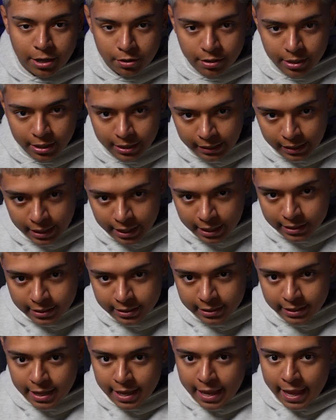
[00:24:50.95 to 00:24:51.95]
current
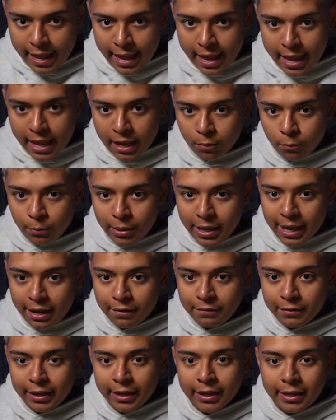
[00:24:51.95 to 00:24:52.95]
clients, and we
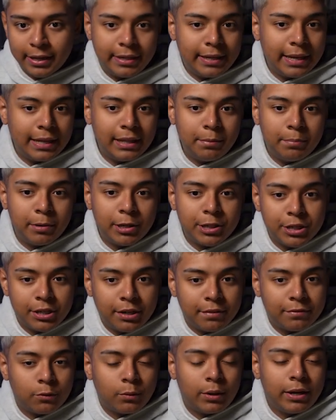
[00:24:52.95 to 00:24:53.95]
have a daily budget
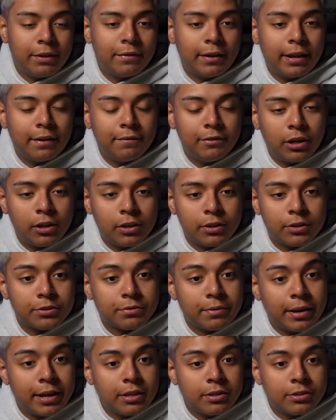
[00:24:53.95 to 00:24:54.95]
of
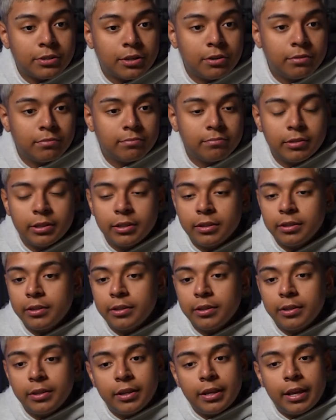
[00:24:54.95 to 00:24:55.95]
$25, right? So
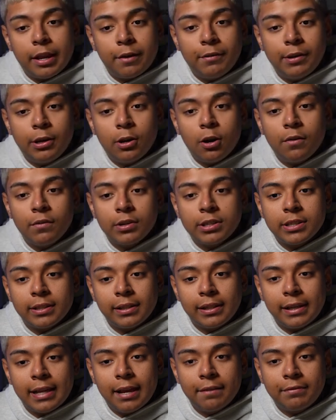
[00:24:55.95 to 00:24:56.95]
if we go over to
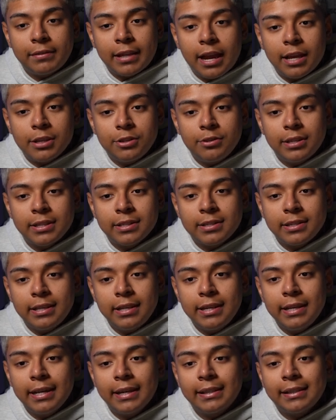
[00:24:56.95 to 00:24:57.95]
the left, as you can
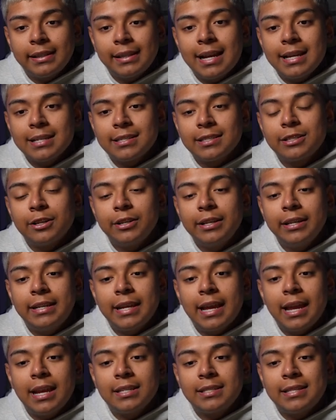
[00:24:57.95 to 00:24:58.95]
see, in the last 30
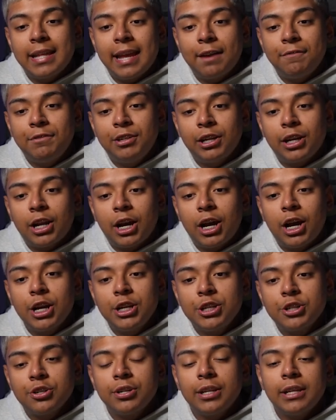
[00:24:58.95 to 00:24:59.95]
days, they have done
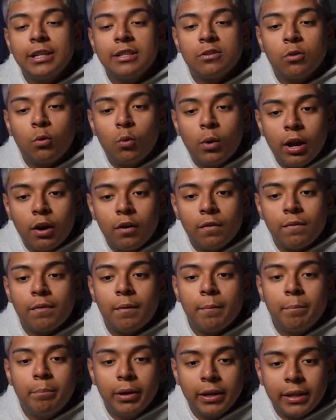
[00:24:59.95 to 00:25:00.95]
112
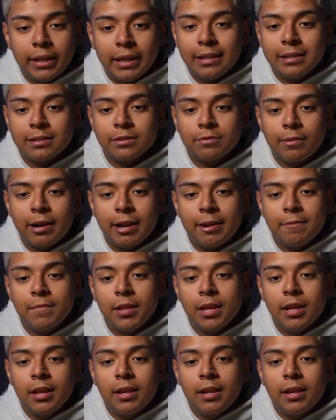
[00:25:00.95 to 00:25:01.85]
bookings, right?